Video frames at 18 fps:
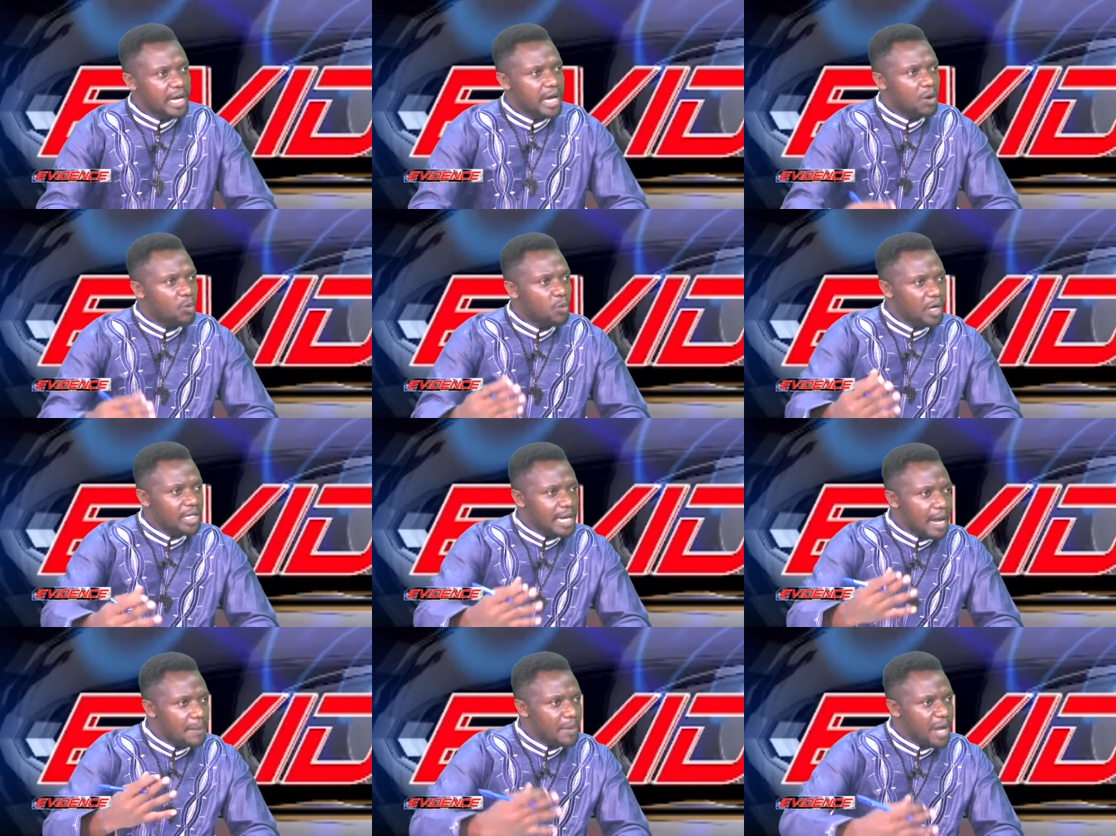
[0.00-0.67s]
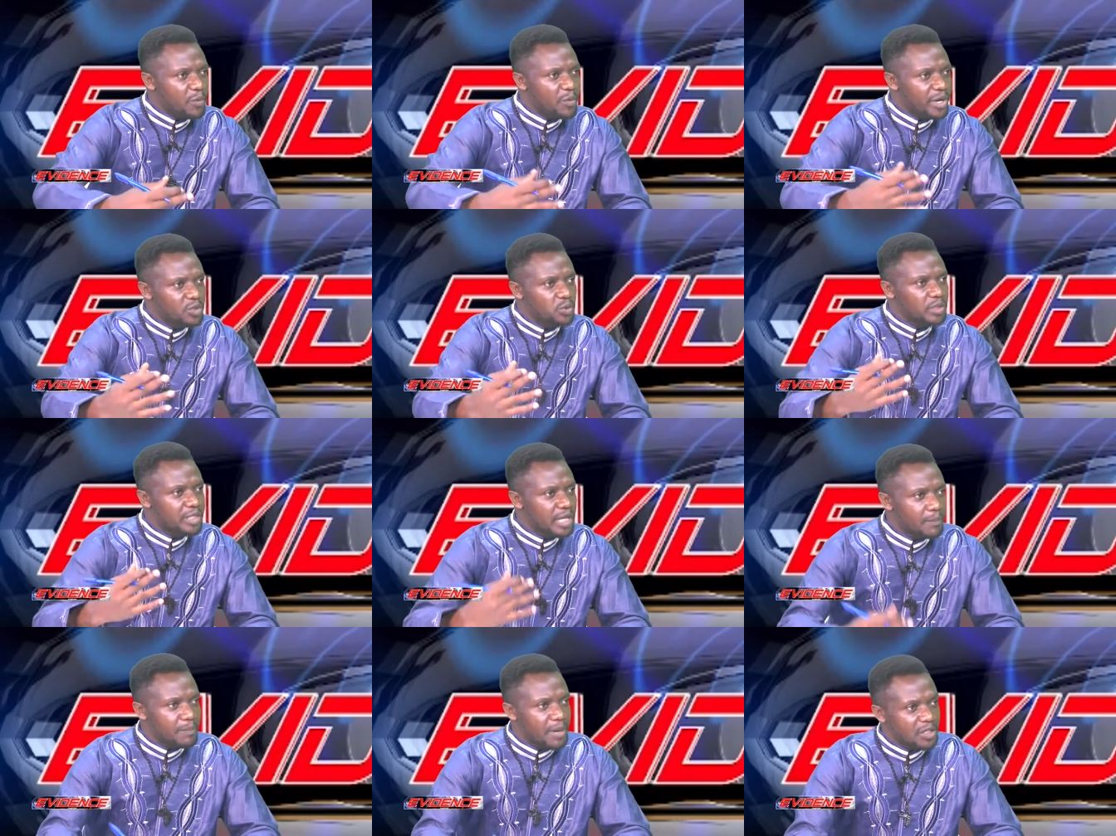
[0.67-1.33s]
what am I going to
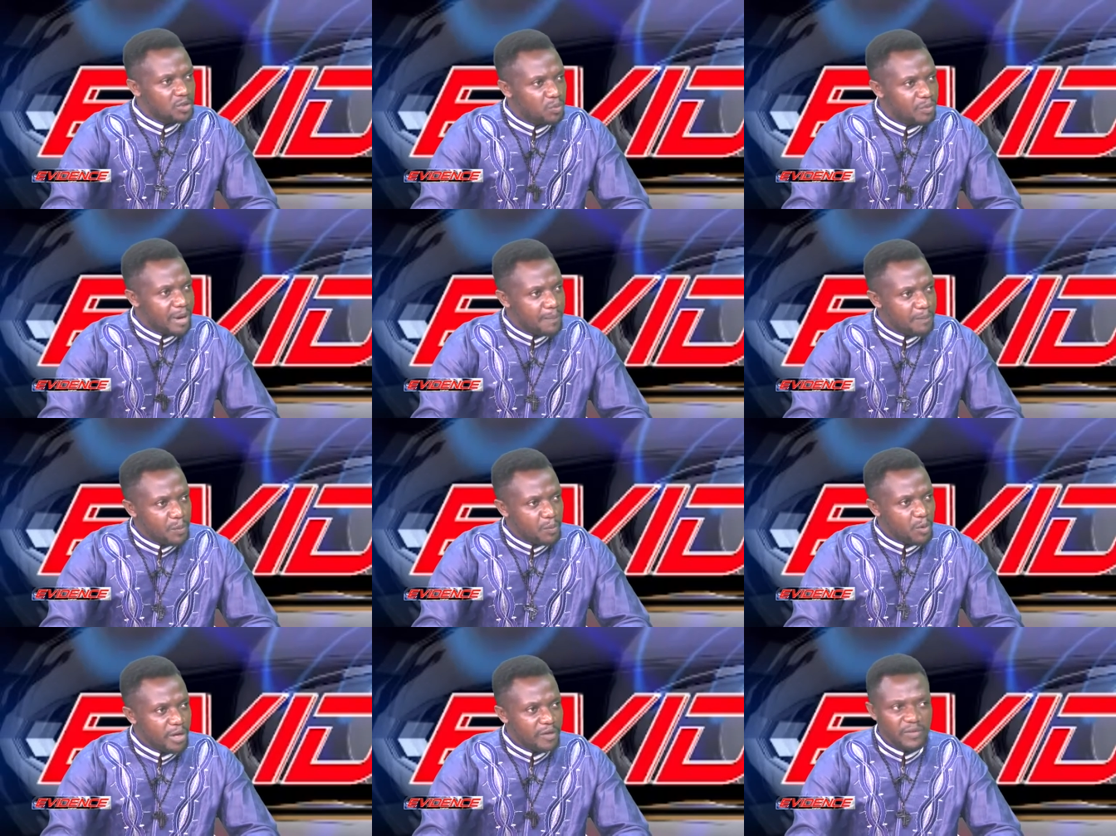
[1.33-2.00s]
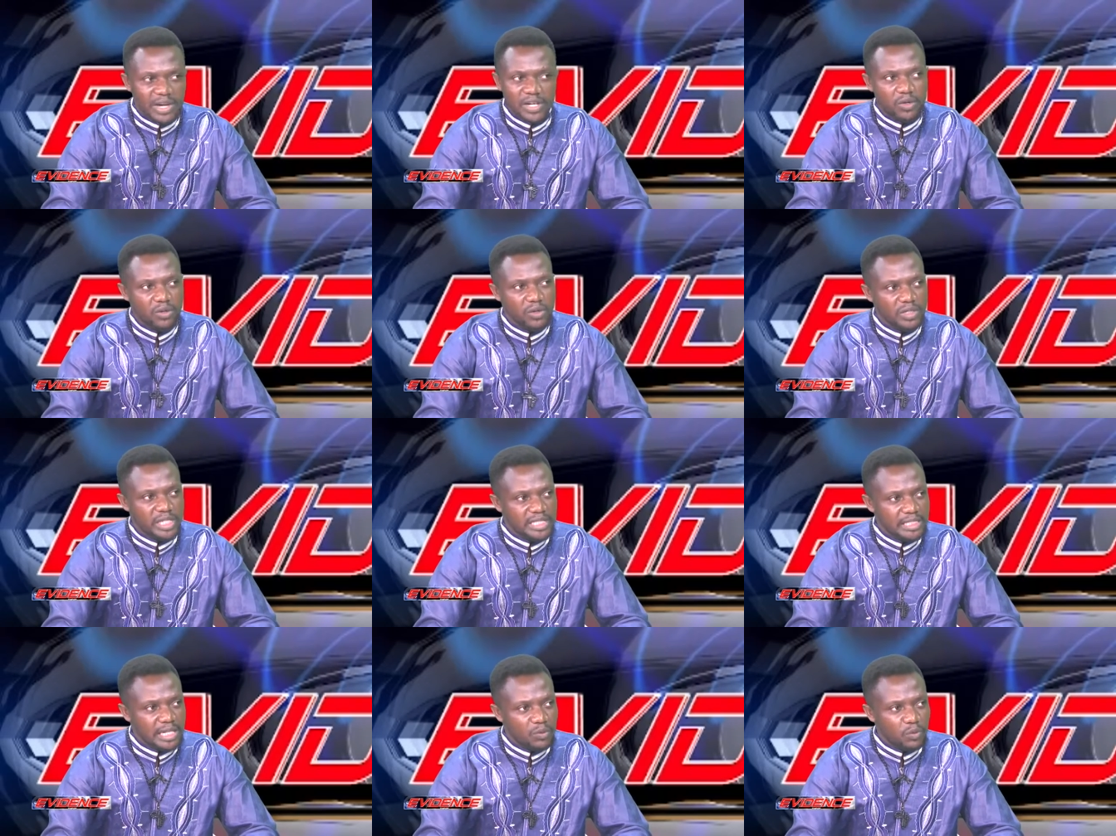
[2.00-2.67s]
take back to my people if I don't
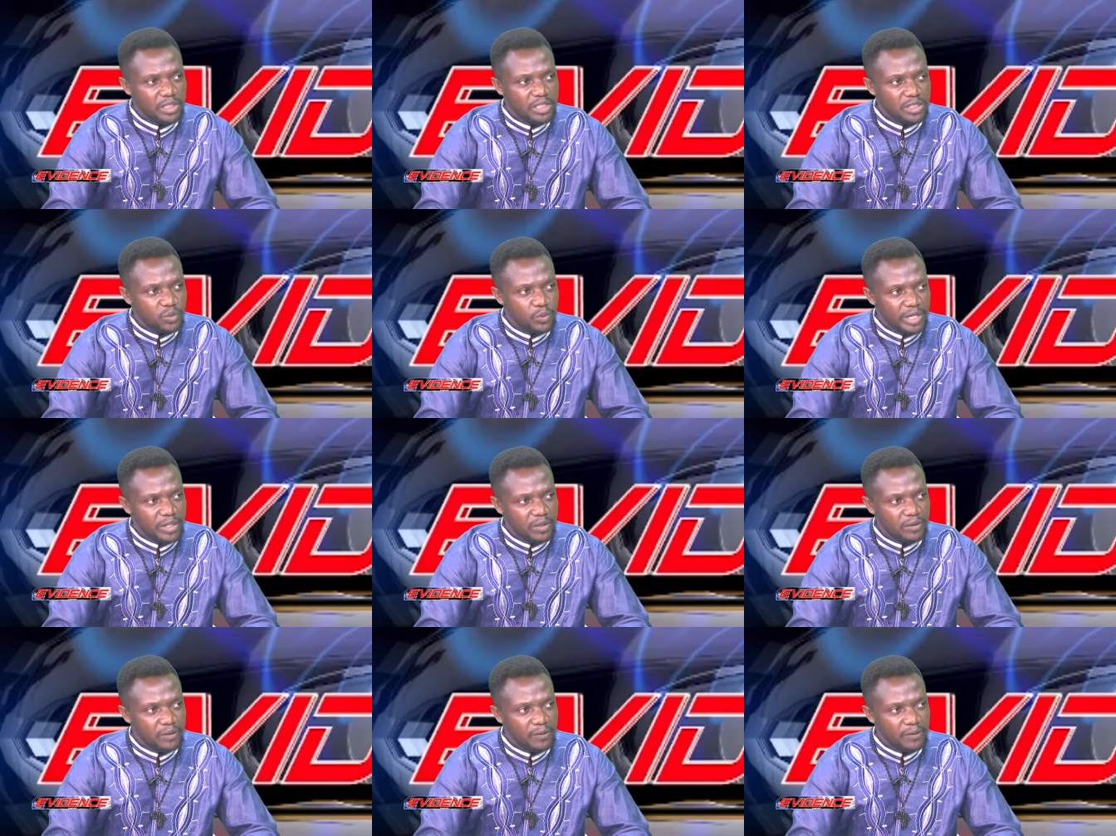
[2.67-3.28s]
understand what is going on?